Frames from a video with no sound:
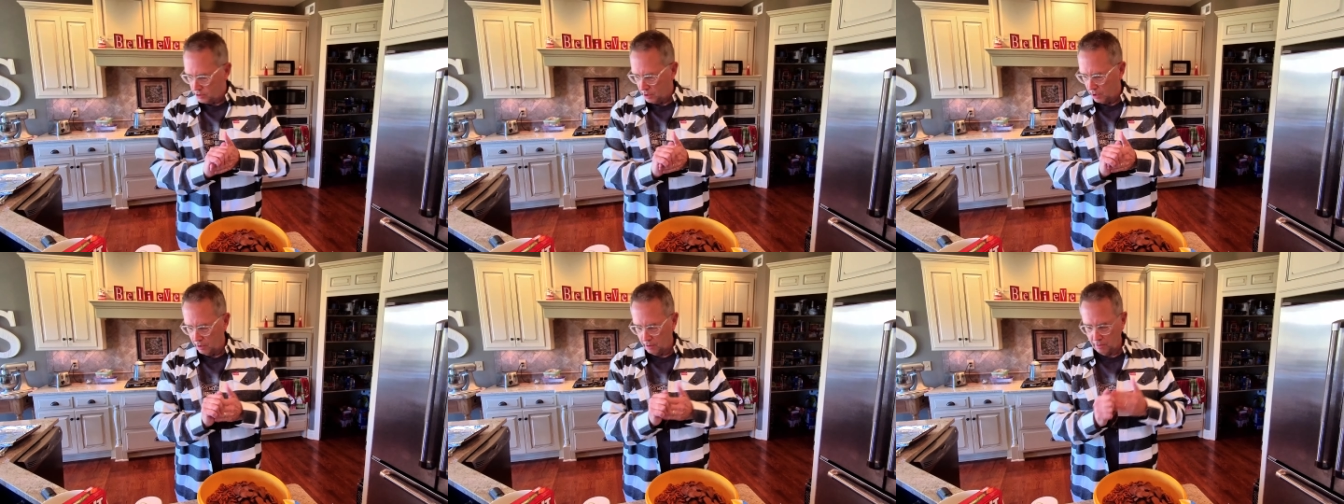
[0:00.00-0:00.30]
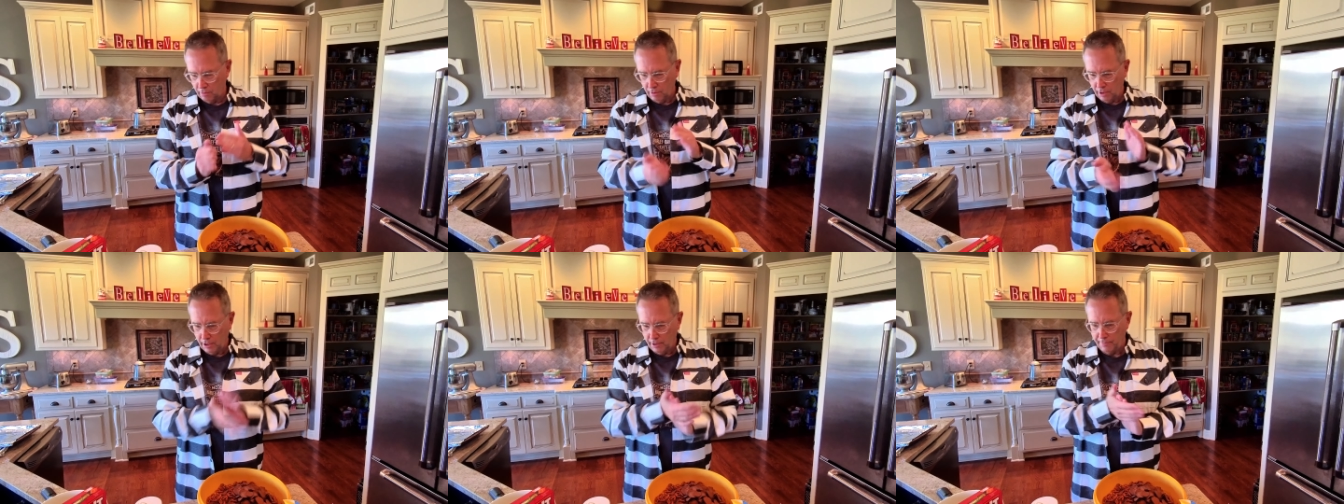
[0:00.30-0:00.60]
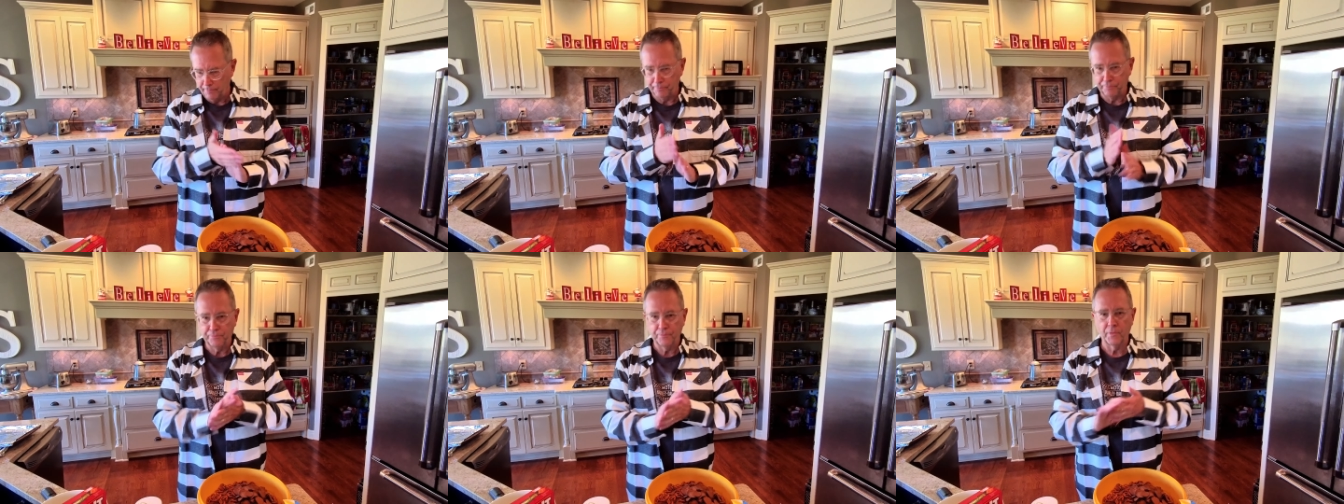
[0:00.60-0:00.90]
So
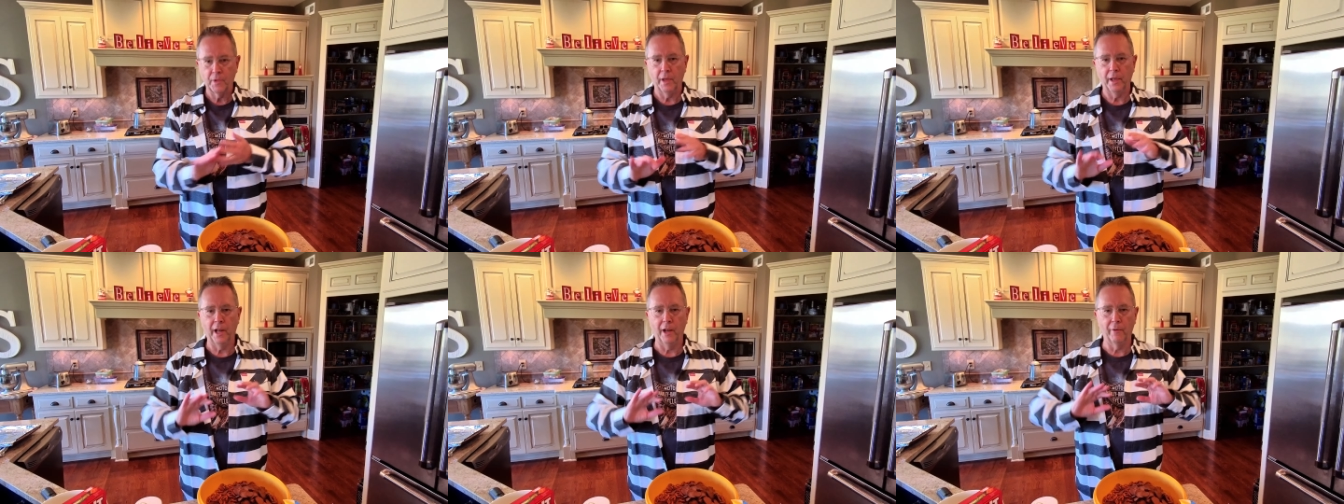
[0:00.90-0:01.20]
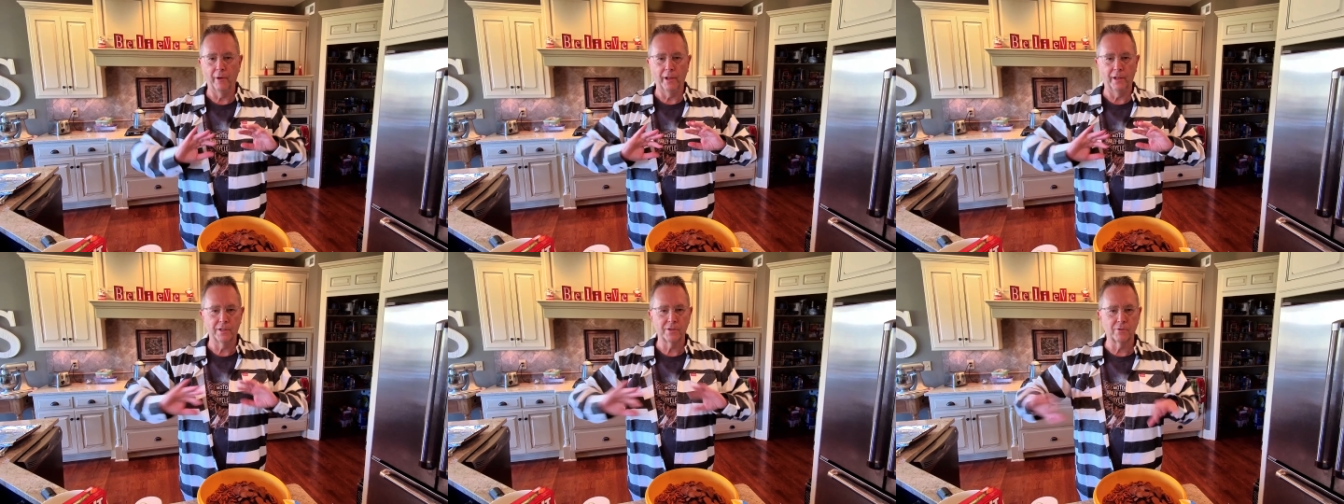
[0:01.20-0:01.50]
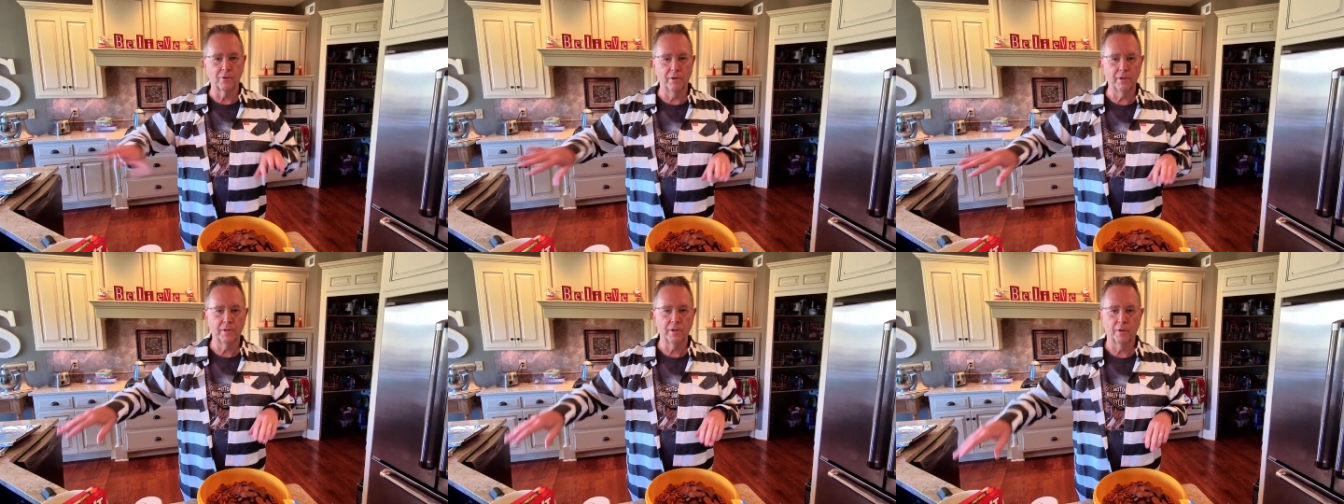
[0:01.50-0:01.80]
anyway,
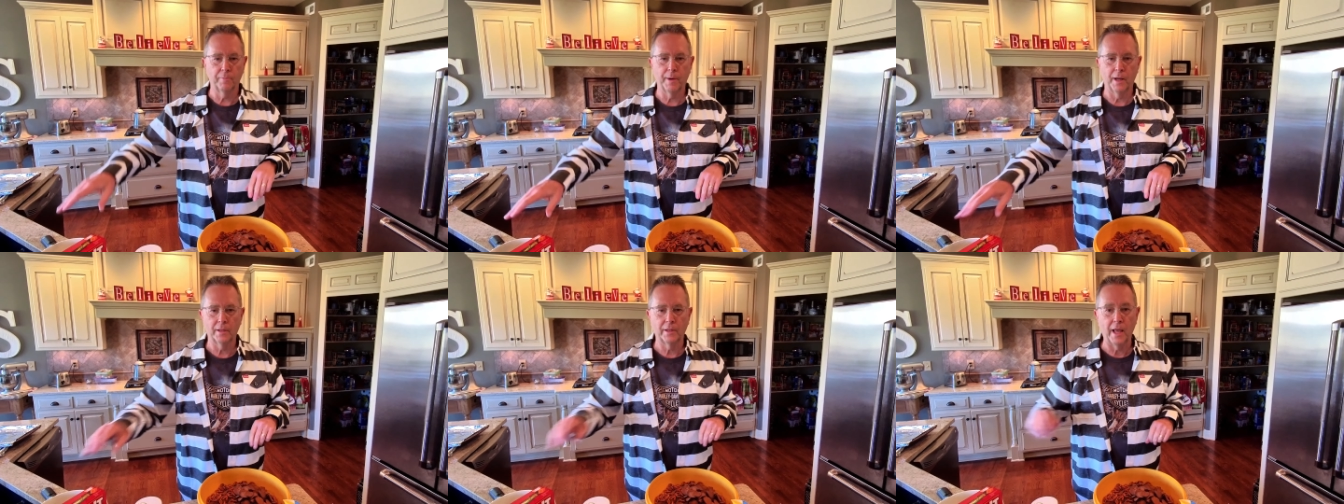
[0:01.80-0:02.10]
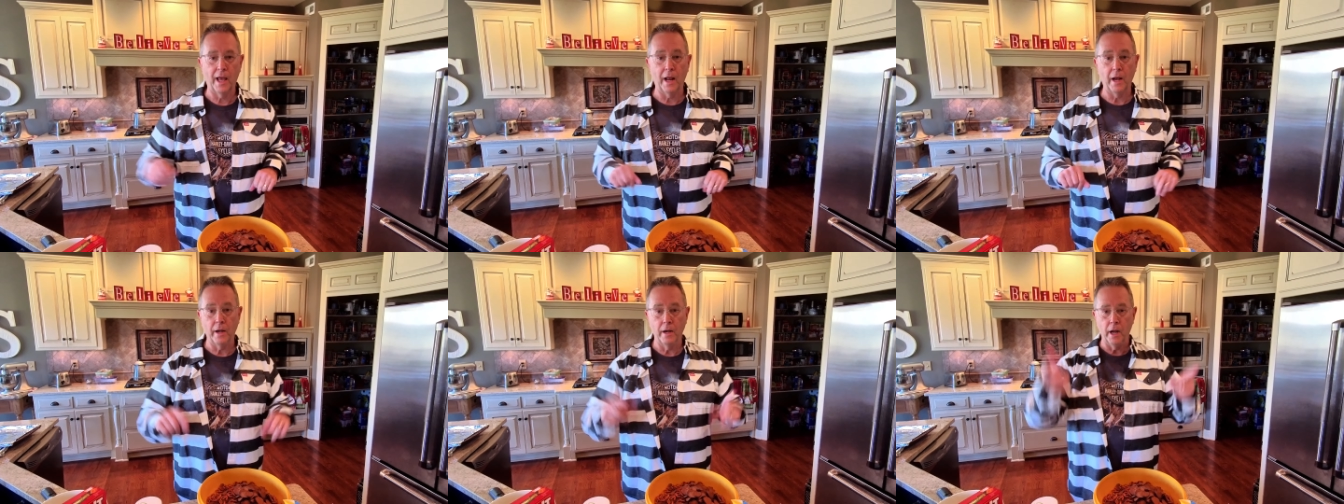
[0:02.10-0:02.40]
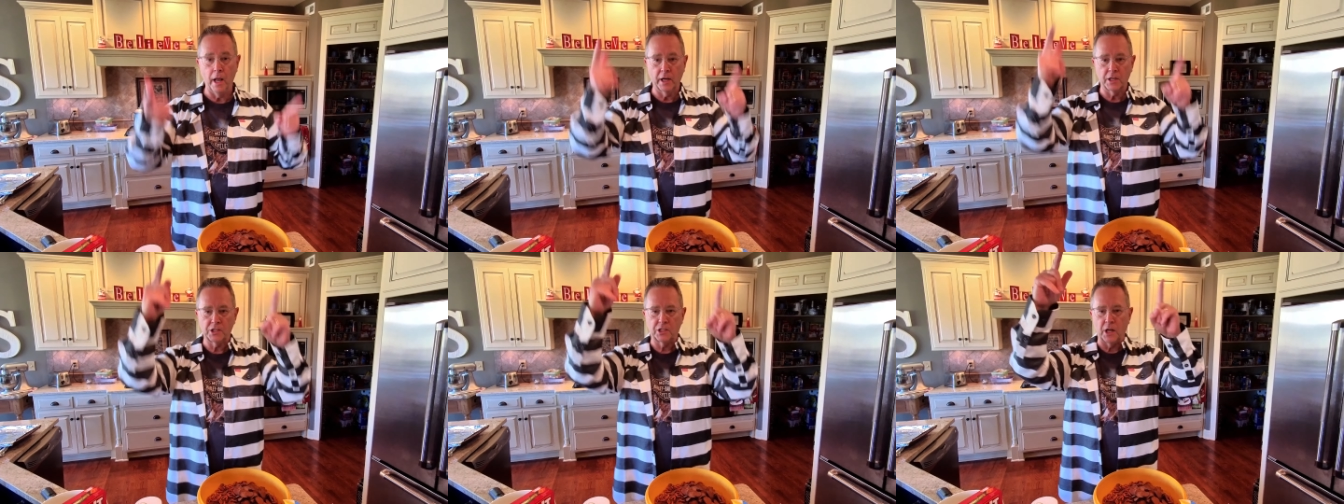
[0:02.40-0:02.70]
let's go and talk about that.
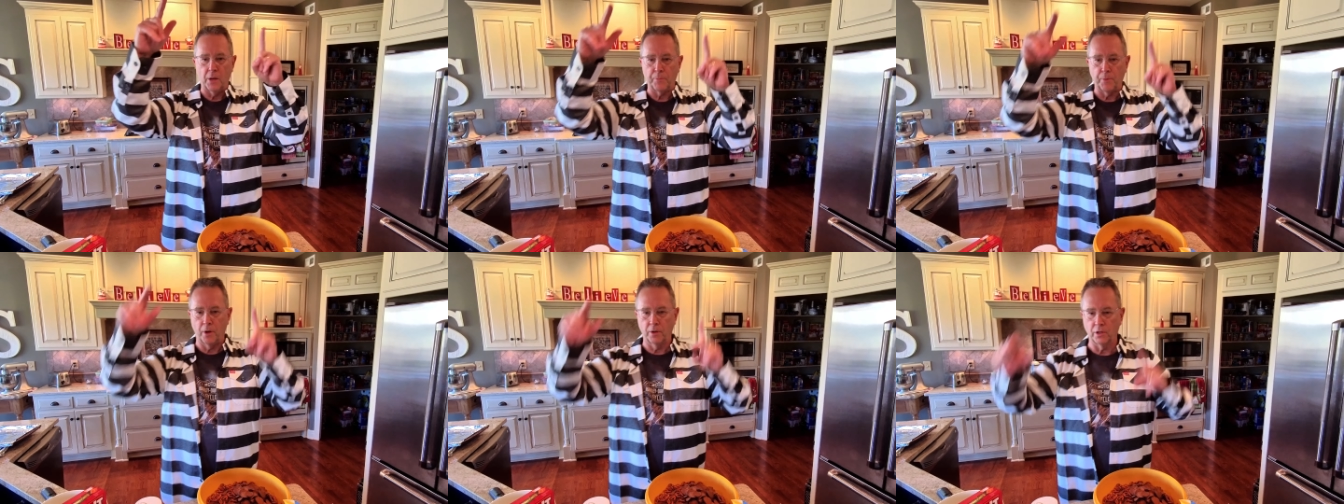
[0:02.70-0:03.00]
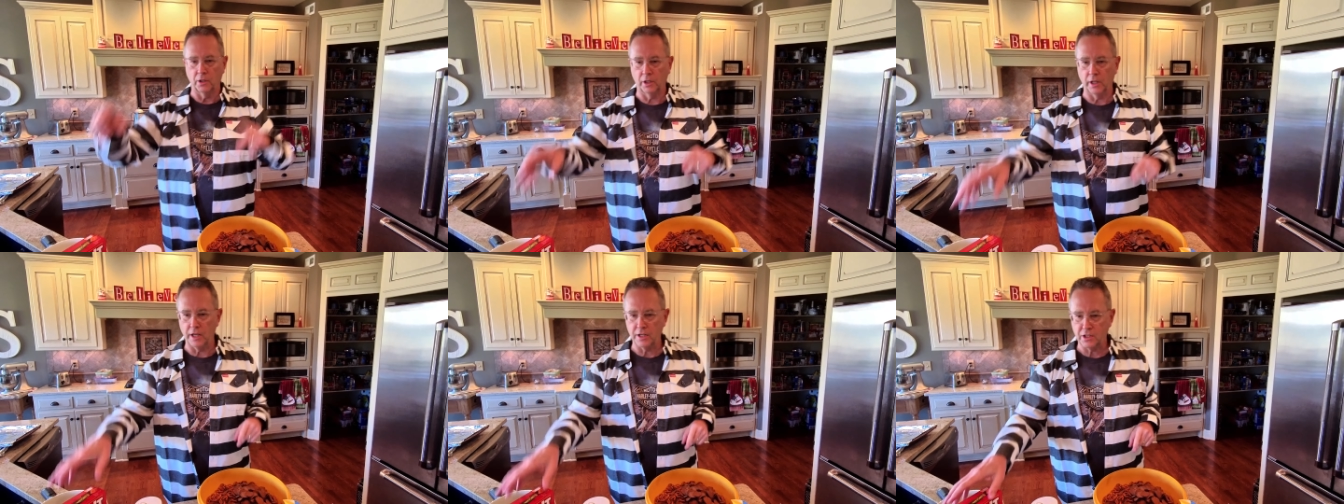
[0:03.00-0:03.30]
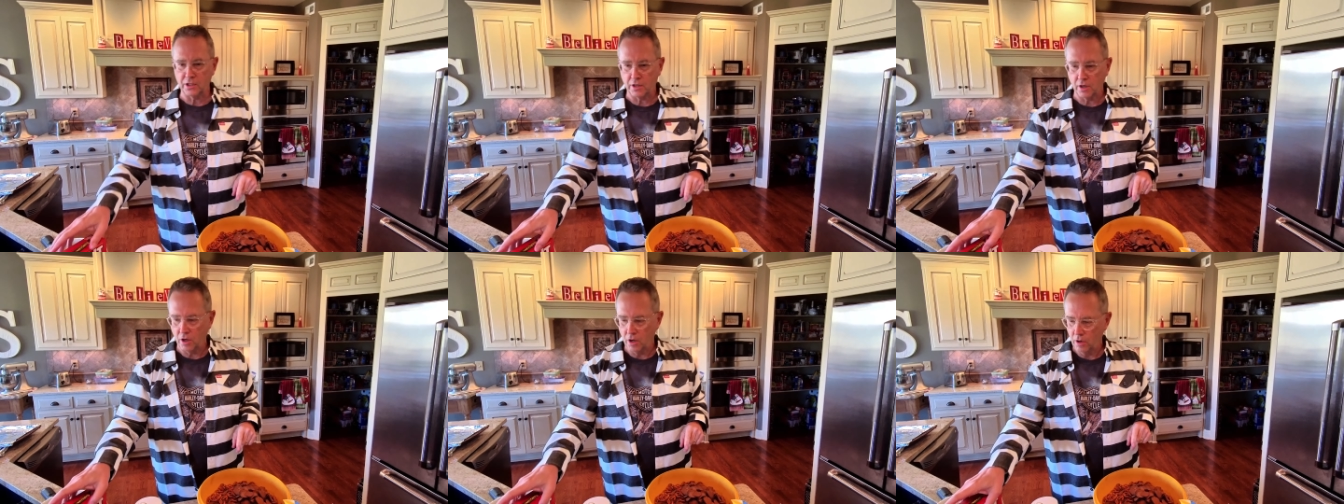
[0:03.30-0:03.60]
Next up on the
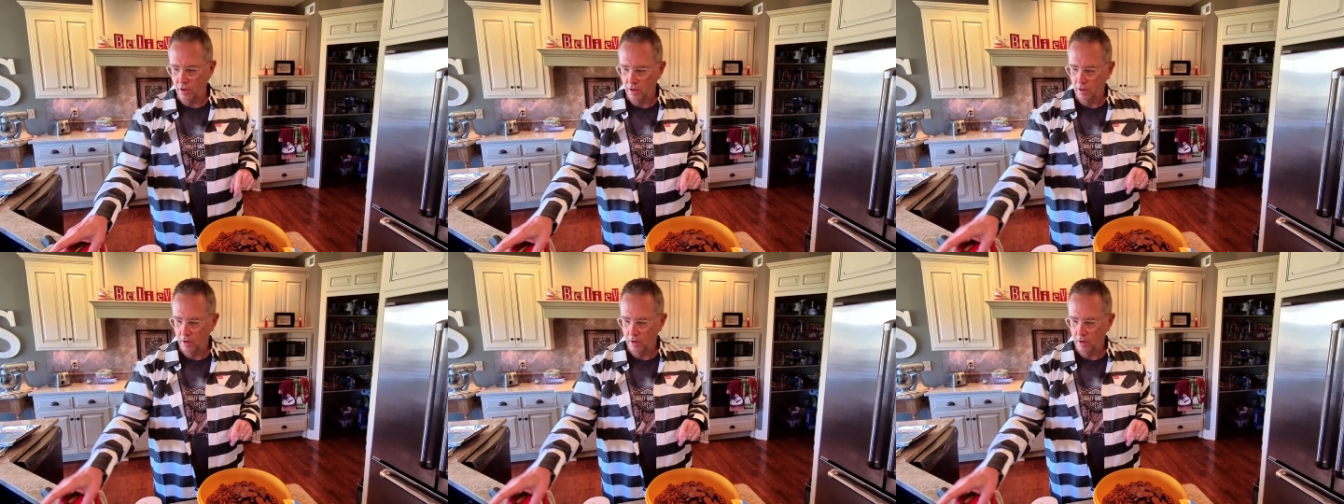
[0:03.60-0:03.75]
list,